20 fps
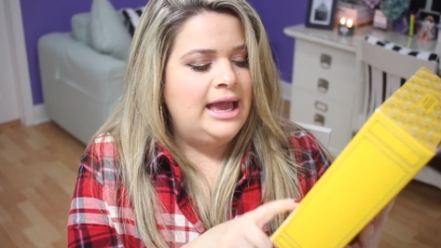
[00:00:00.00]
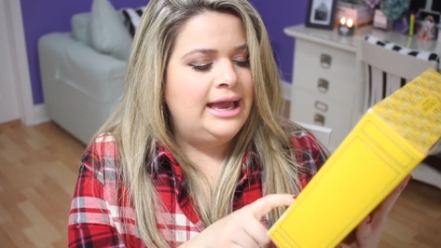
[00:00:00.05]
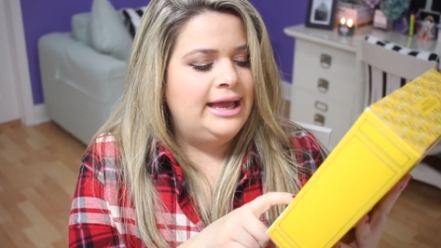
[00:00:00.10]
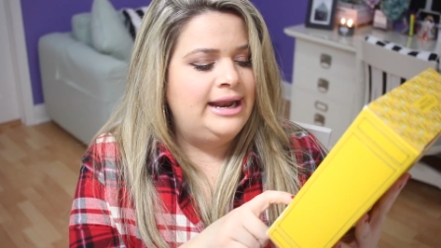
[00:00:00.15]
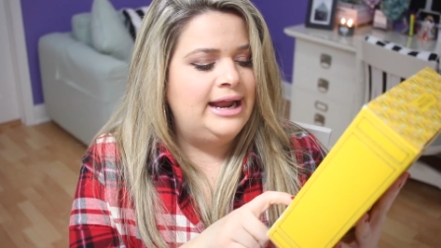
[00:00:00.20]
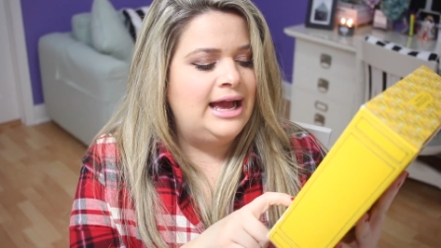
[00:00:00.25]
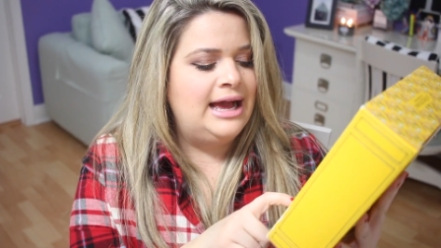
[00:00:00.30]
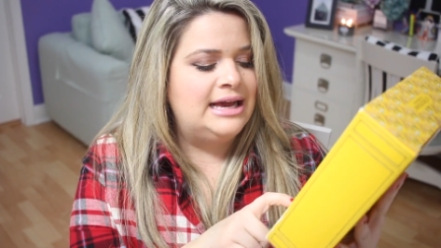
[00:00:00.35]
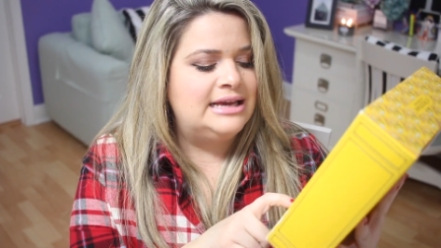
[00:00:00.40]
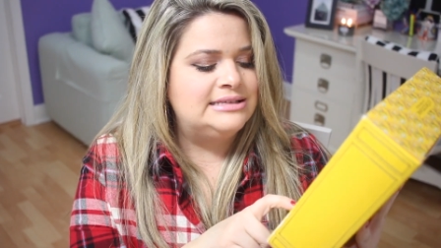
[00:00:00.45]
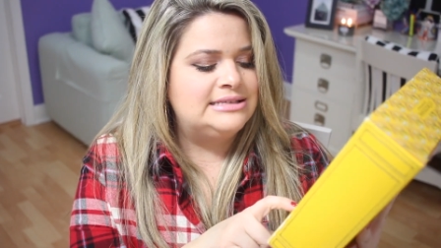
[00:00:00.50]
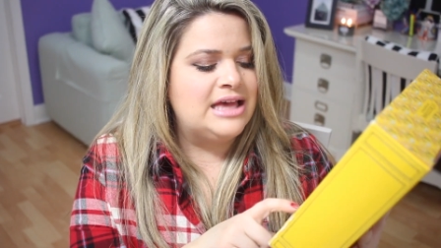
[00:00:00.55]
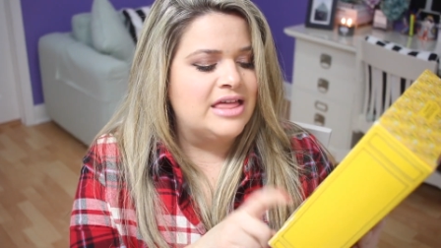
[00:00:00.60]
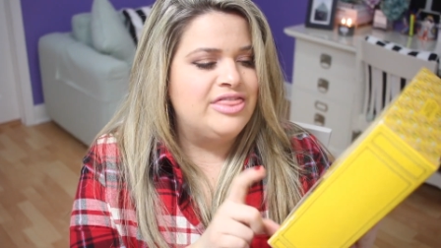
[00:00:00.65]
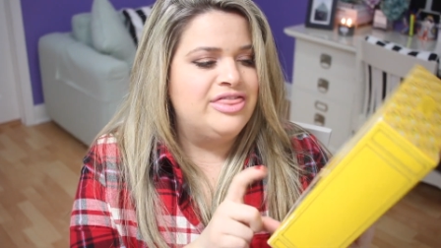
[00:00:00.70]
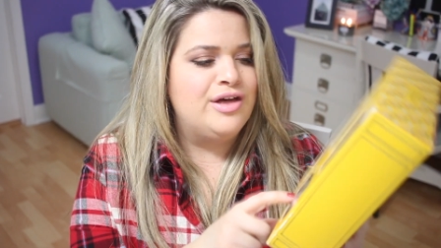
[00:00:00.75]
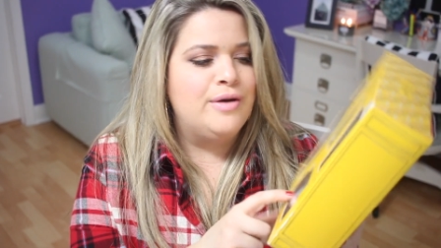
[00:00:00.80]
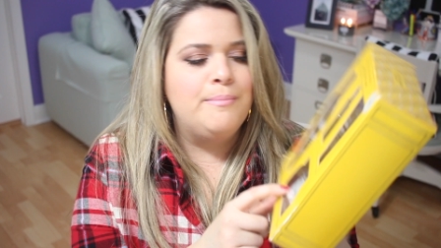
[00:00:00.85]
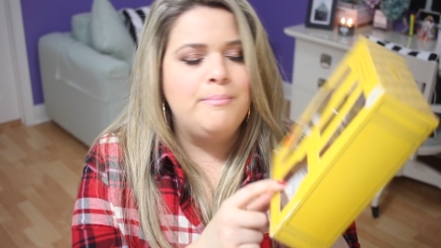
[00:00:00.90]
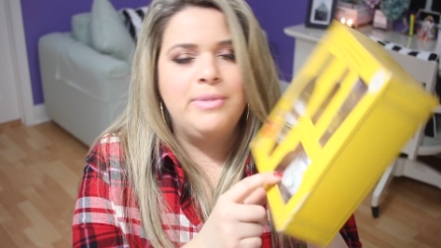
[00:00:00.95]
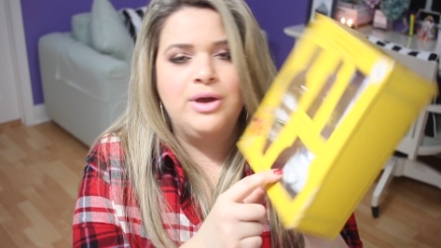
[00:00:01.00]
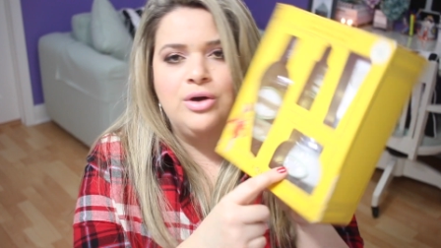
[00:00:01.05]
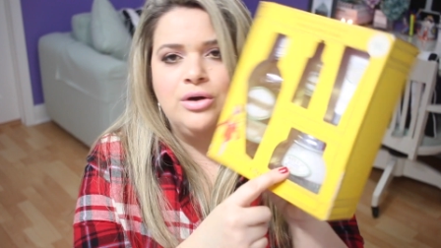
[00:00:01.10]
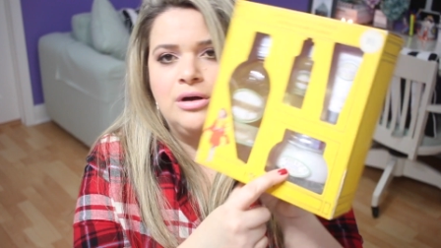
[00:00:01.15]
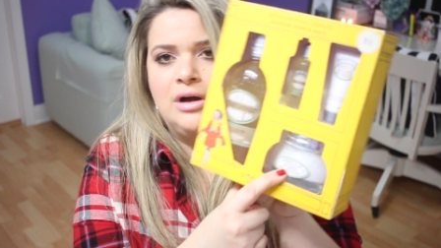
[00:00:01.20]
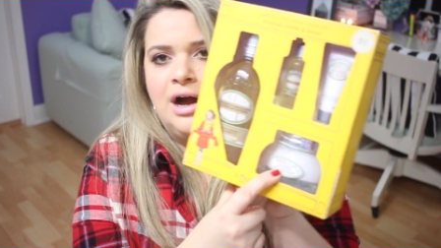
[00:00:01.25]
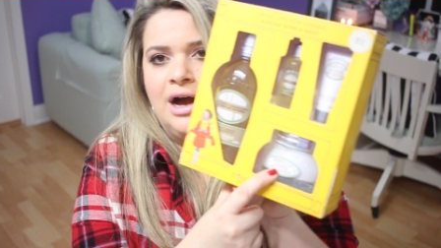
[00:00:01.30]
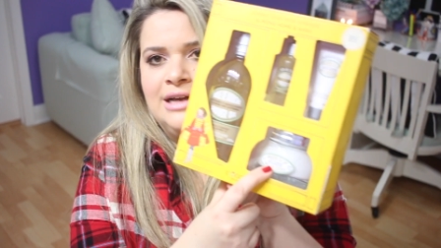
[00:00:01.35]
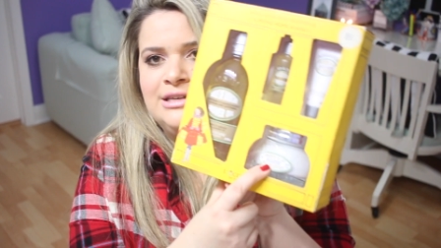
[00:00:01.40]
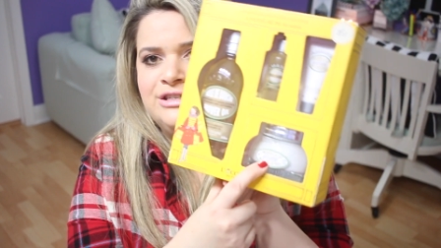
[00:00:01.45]
It has the
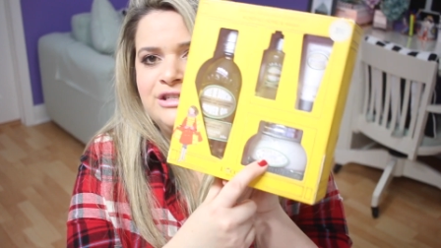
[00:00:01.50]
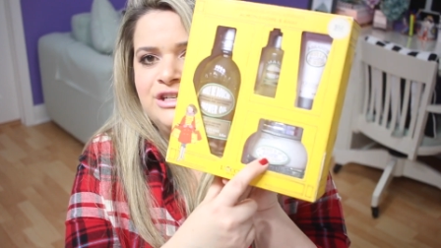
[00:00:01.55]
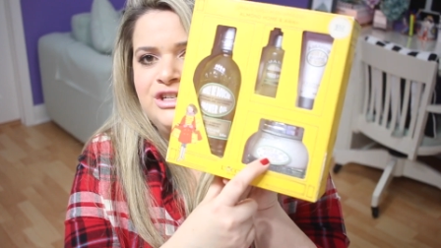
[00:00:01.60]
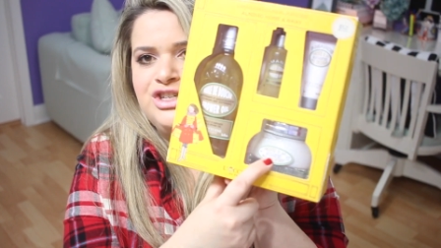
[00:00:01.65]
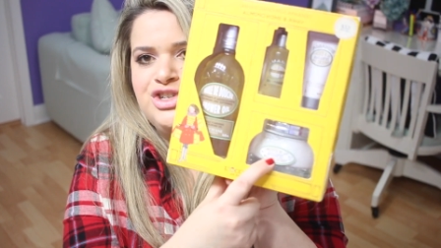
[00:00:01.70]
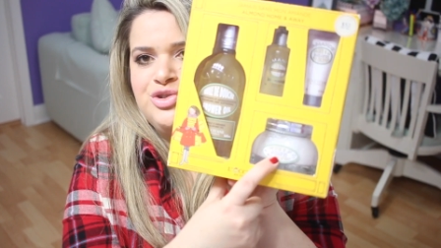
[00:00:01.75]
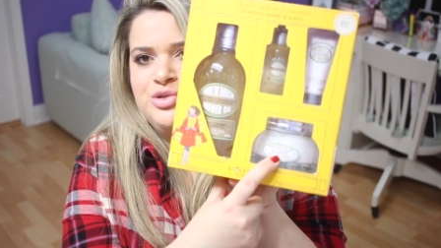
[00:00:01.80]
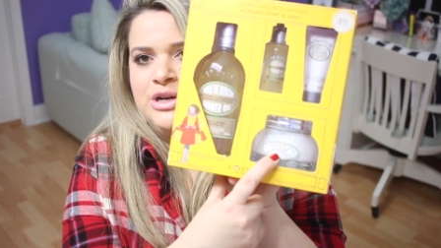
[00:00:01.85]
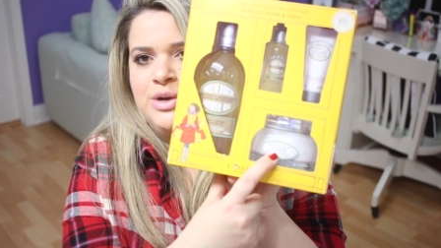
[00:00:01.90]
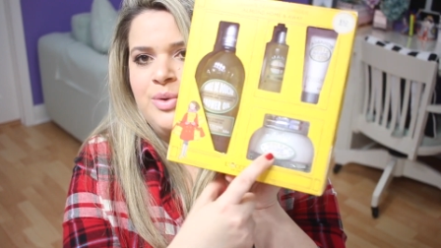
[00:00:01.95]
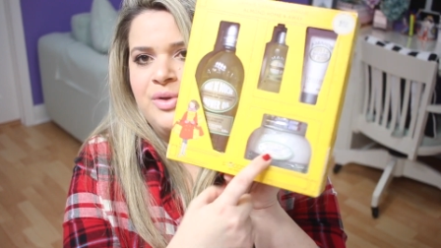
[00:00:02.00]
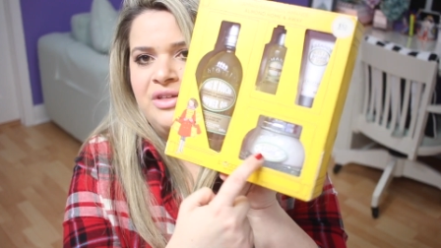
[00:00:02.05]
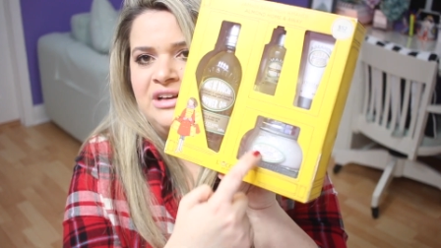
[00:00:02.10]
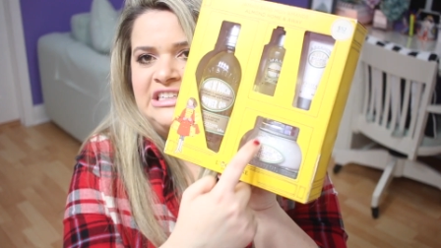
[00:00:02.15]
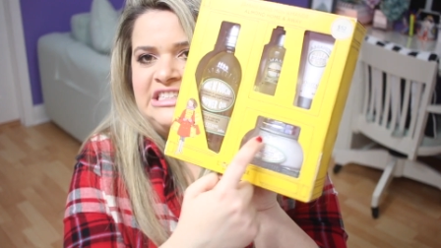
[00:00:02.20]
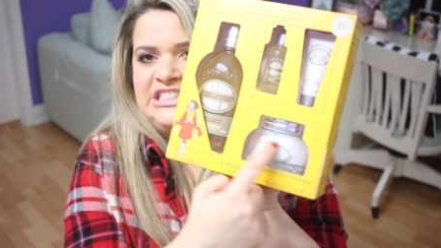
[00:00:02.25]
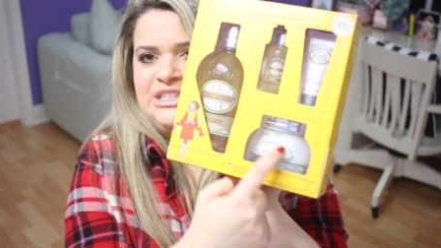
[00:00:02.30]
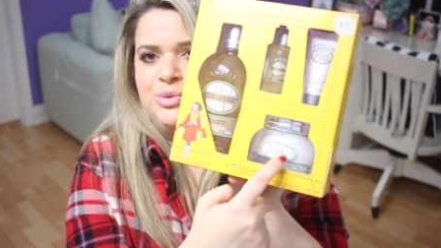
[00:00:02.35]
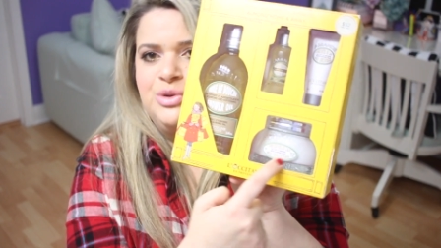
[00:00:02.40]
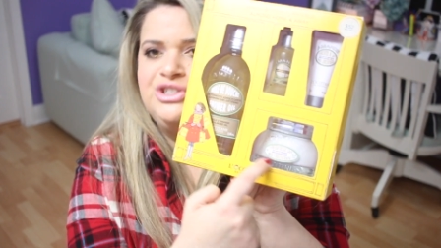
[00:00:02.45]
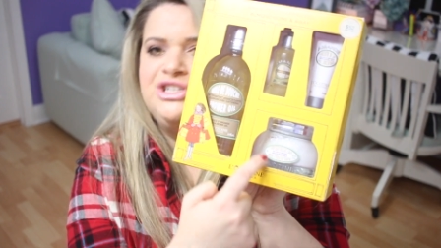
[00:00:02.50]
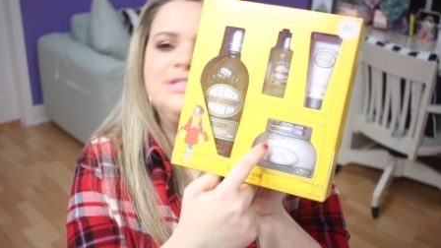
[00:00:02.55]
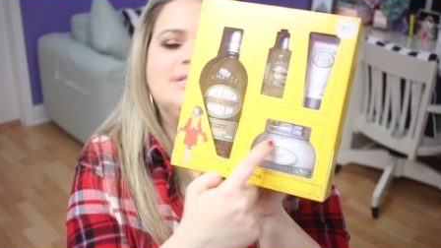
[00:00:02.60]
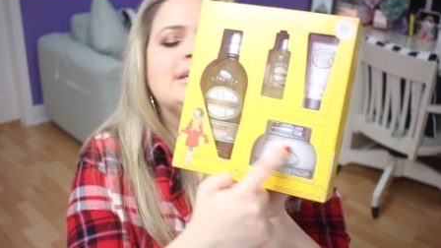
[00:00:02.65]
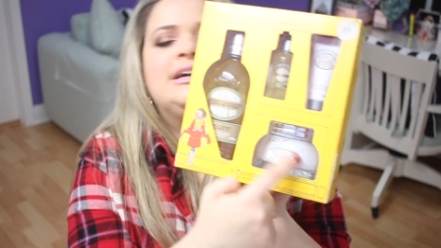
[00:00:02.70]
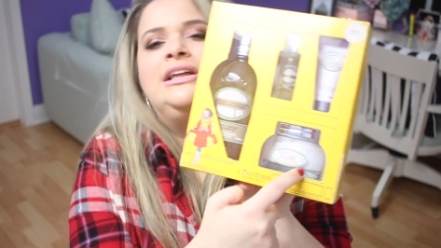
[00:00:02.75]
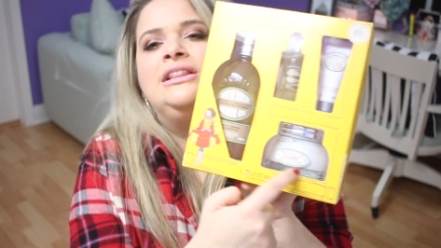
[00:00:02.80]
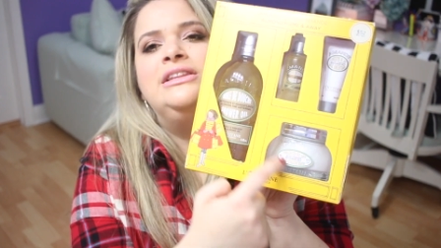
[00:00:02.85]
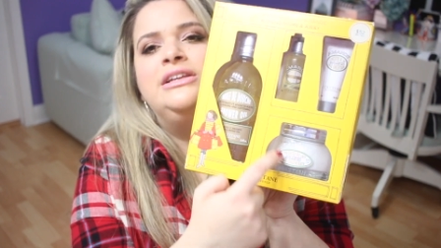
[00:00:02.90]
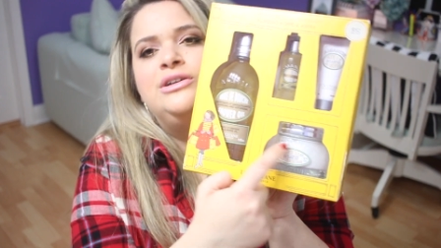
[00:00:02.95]
milk concentrate, which is
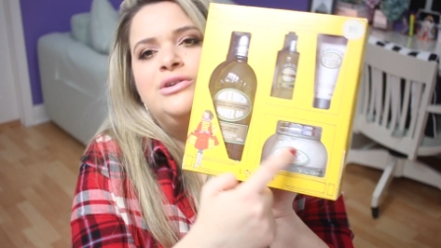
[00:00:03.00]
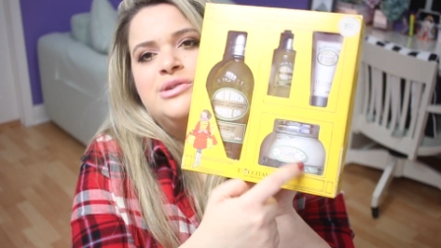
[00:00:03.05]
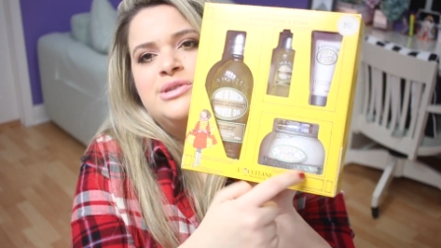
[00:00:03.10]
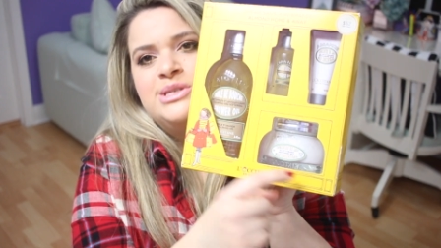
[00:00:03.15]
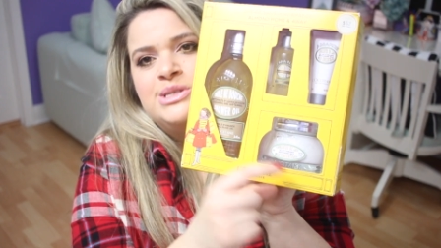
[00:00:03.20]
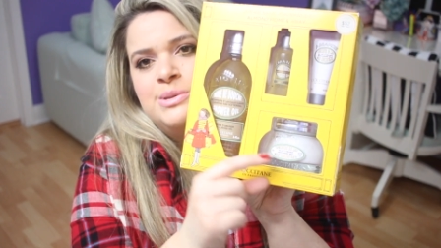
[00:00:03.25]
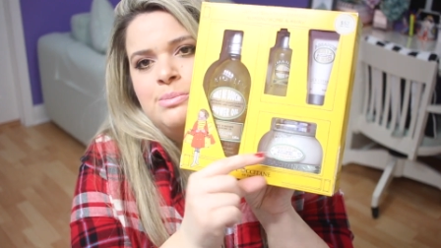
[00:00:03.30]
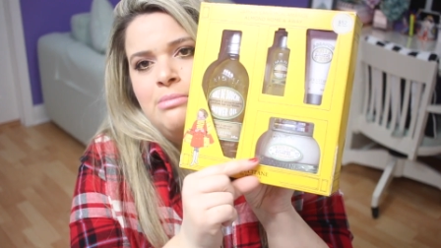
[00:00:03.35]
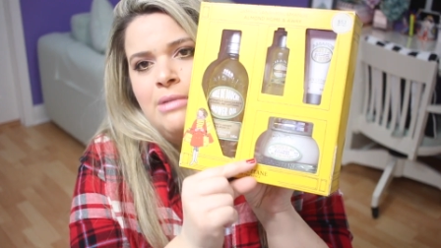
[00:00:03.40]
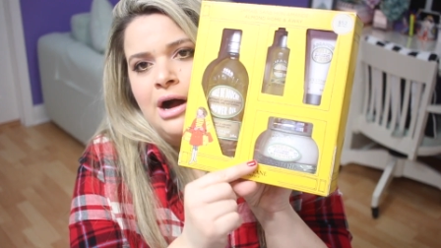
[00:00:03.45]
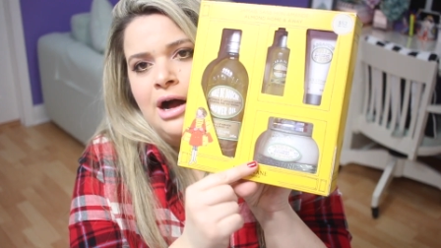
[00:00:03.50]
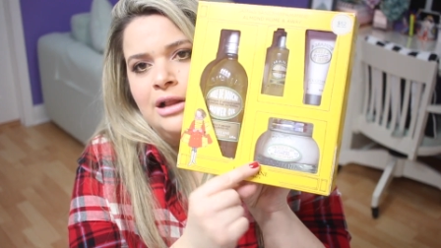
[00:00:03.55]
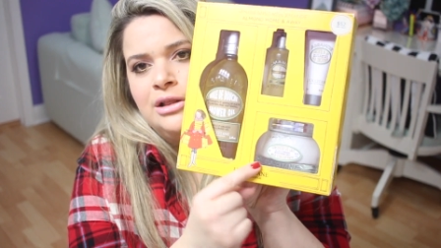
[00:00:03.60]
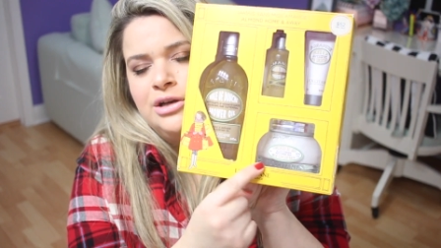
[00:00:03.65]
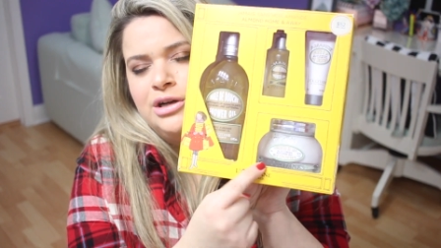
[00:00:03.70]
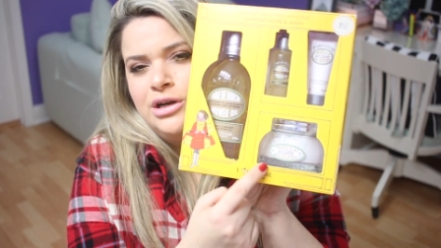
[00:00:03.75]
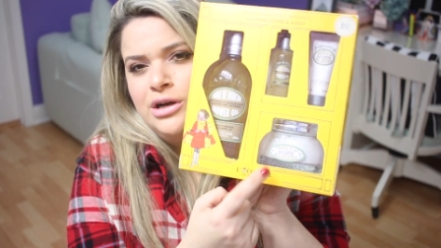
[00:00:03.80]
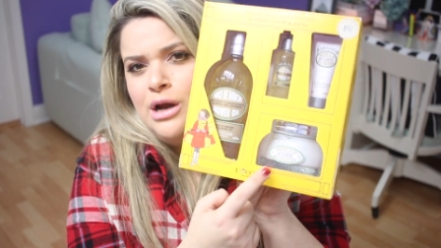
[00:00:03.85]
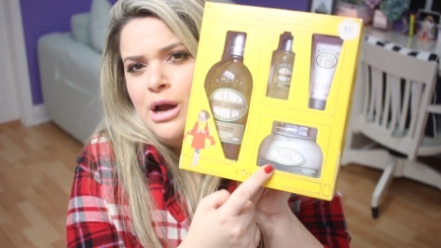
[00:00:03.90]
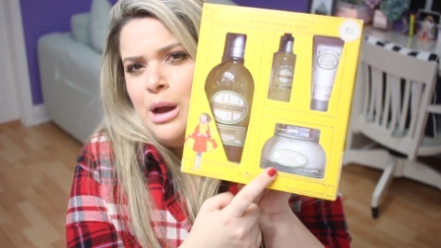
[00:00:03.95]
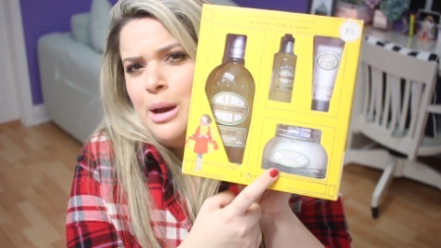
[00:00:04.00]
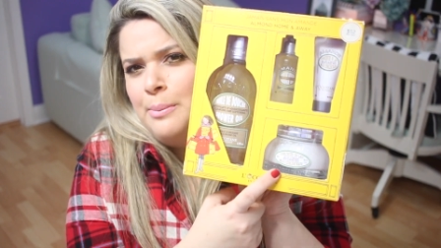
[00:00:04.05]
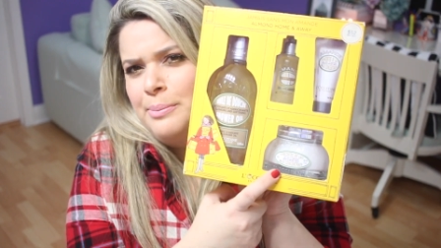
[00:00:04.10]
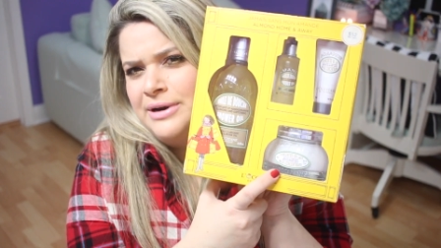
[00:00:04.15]
like a little smaller,